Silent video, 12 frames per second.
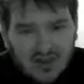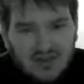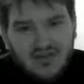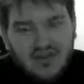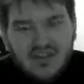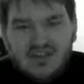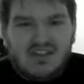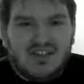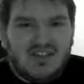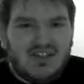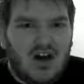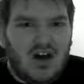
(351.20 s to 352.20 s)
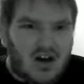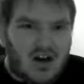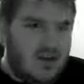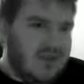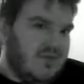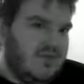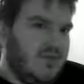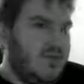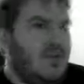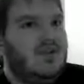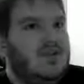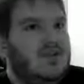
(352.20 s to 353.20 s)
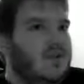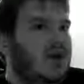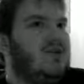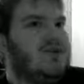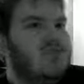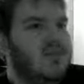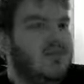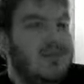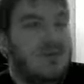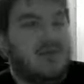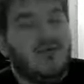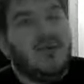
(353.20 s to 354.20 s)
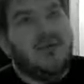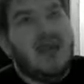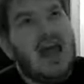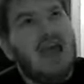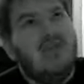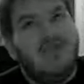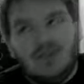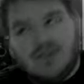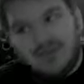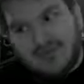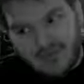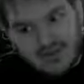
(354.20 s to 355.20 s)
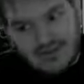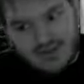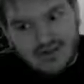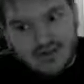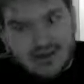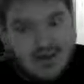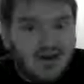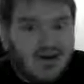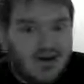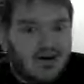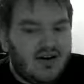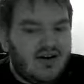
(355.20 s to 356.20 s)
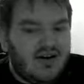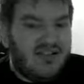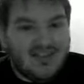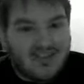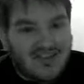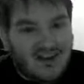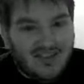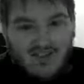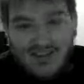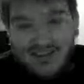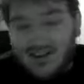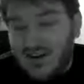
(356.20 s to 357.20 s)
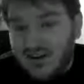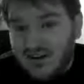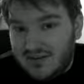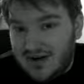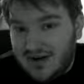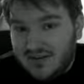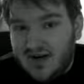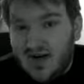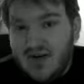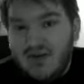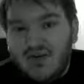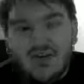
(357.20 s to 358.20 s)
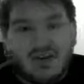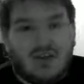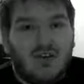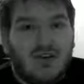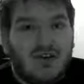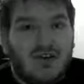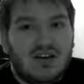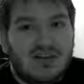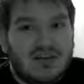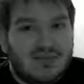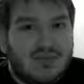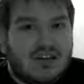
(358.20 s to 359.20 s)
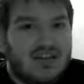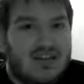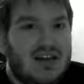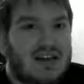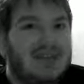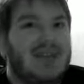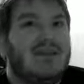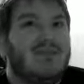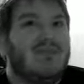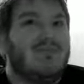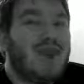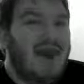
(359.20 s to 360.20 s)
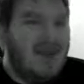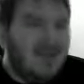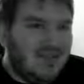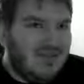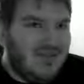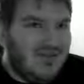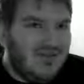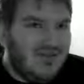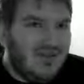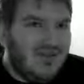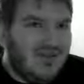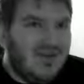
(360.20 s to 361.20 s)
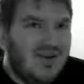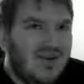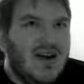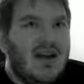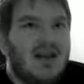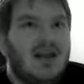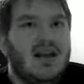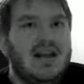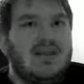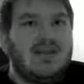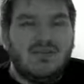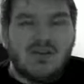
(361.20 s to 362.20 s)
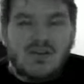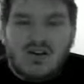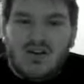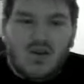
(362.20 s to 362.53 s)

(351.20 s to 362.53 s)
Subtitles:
there's this awesome speech of which every single person on this channel has talked about, where Peter Lorre is simply saying that I'm compelled to do this. It's almost like,